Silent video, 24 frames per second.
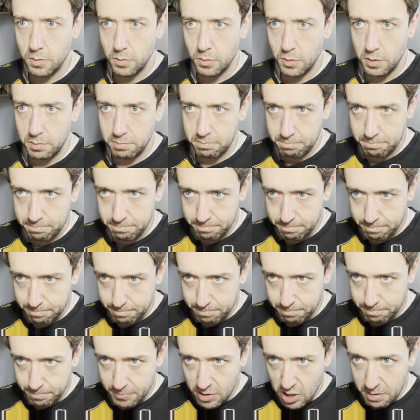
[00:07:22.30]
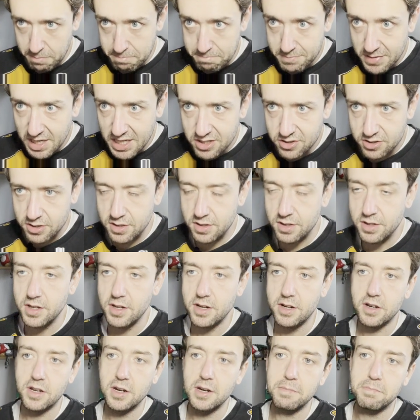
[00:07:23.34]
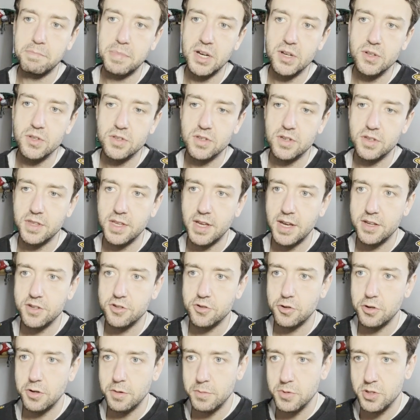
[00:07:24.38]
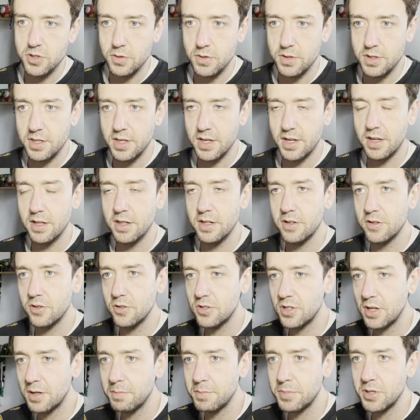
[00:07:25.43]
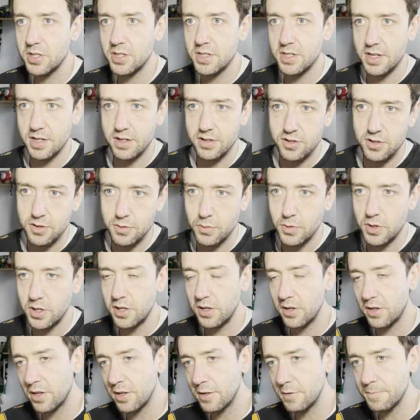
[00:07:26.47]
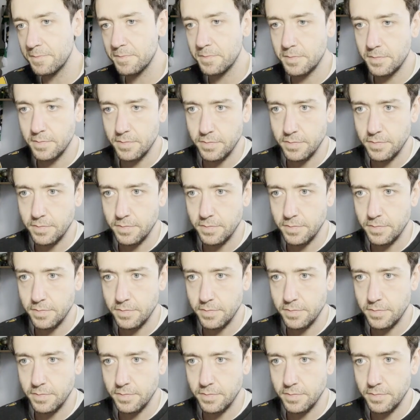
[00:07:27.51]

We immediately are going to bounce on that shroom. So it's like a little jumping section where you can,